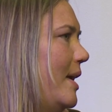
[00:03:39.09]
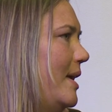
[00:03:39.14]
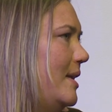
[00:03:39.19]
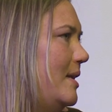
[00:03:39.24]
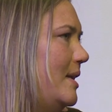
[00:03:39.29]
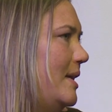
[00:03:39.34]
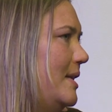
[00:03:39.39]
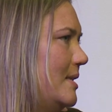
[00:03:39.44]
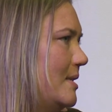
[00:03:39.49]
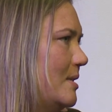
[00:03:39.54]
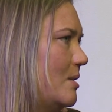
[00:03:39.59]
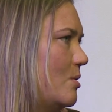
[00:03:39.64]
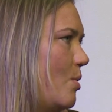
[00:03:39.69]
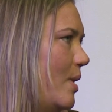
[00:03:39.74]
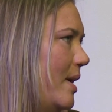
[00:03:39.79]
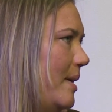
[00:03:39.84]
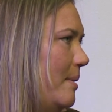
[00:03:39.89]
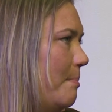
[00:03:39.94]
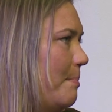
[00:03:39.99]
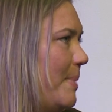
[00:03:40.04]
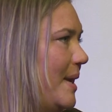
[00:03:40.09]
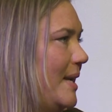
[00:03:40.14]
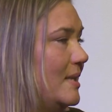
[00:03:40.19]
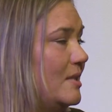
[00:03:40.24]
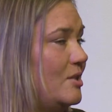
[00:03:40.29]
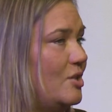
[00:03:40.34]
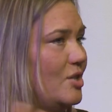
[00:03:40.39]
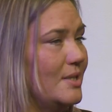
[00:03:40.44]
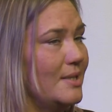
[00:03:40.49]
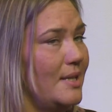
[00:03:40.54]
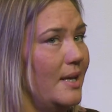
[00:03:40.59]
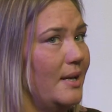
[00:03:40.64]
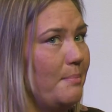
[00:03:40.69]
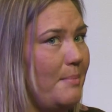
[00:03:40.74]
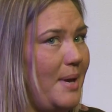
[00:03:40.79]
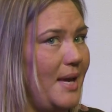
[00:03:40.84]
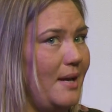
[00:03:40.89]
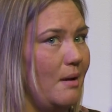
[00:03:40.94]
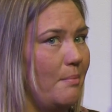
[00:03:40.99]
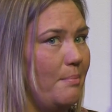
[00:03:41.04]
it is quite, but it's just like
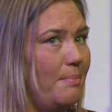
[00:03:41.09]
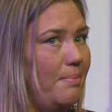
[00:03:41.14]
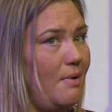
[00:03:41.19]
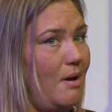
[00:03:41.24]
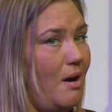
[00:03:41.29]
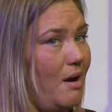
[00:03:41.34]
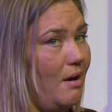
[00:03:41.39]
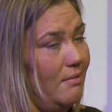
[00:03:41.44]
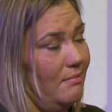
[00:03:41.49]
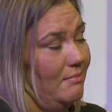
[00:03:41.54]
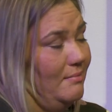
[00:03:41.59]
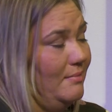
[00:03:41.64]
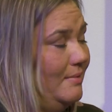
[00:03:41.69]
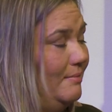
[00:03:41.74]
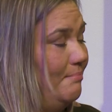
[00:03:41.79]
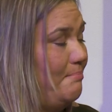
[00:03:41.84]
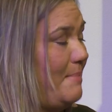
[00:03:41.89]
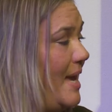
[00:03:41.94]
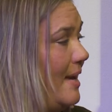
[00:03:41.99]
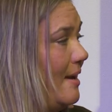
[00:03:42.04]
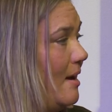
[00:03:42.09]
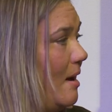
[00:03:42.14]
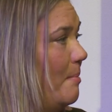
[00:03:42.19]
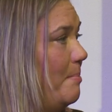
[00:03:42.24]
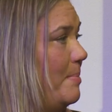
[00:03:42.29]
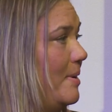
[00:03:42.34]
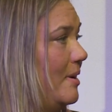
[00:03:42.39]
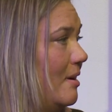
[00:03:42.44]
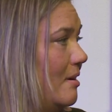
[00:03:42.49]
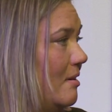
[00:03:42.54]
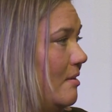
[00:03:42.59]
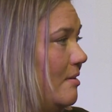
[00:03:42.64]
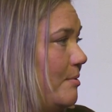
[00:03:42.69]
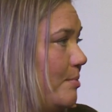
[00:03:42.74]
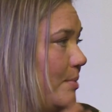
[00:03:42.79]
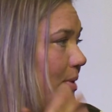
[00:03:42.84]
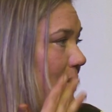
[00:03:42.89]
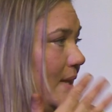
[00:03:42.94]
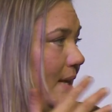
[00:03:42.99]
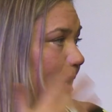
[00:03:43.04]
makeup and
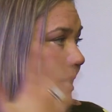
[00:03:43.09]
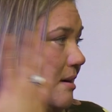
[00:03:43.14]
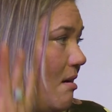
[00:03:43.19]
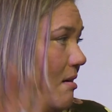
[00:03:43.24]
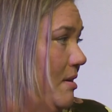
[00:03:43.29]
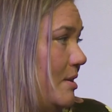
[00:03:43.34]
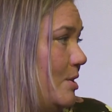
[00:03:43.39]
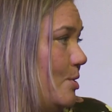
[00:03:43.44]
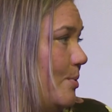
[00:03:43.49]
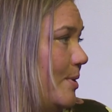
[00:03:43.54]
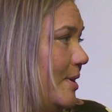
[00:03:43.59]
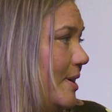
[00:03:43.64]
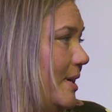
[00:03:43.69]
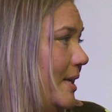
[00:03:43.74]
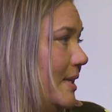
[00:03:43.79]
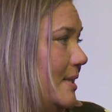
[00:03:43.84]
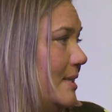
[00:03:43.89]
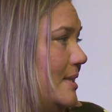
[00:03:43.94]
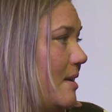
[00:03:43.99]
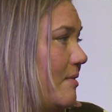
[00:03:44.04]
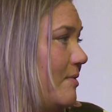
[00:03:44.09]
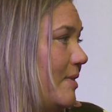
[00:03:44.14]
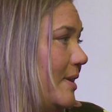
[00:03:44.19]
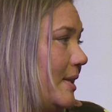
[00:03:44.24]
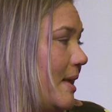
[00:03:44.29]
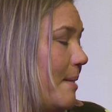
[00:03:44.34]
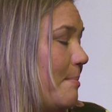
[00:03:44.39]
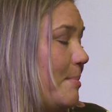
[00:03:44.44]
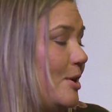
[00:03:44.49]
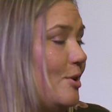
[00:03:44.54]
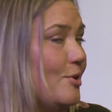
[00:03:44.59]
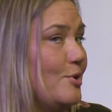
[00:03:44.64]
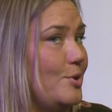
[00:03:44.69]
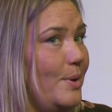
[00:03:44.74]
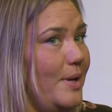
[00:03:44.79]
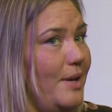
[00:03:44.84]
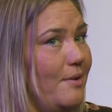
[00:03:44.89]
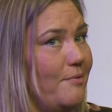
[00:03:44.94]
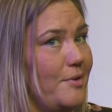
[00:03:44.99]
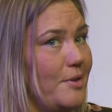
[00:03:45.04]
through like contouring and stuff like that, but you're
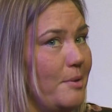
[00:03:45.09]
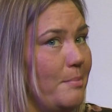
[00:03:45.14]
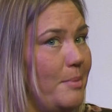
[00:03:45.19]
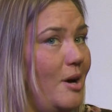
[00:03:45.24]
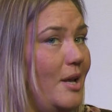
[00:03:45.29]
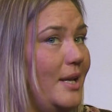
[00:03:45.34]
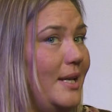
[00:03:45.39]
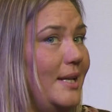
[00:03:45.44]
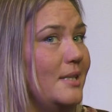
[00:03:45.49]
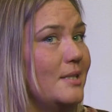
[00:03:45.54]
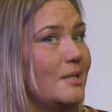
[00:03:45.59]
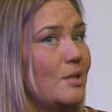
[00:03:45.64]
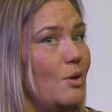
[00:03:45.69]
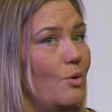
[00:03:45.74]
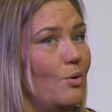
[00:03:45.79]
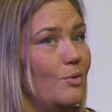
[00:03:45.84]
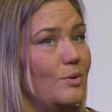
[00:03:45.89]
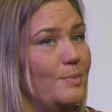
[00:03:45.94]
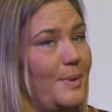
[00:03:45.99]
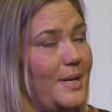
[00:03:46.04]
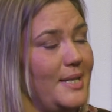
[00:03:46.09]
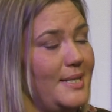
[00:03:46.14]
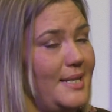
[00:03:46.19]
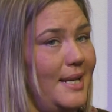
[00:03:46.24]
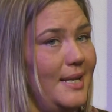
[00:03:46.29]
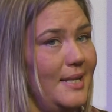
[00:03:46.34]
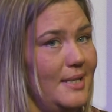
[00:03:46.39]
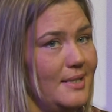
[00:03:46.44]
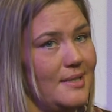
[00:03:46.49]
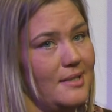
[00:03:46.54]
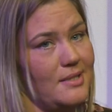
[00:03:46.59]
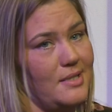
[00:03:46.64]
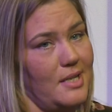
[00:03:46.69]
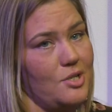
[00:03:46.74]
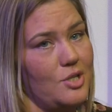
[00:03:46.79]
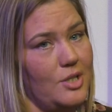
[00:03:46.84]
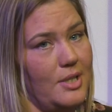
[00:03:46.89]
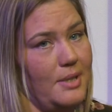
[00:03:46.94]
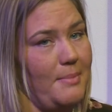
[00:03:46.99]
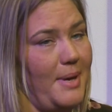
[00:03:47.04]
doing it for the body. So spray tanning is
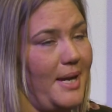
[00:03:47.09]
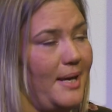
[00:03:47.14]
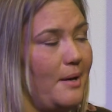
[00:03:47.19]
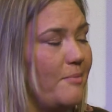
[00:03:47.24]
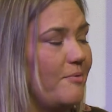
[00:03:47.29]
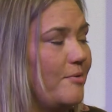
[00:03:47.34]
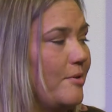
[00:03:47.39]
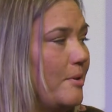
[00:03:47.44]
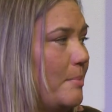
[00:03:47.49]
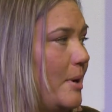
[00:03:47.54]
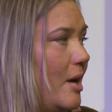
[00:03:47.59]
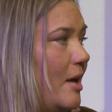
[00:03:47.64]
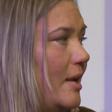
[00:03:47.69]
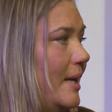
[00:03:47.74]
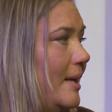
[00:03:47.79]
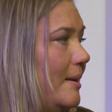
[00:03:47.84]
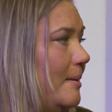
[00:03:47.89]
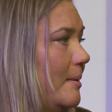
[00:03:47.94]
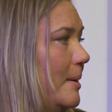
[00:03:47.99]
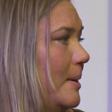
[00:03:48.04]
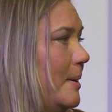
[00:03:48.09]
essentially makeup for the body.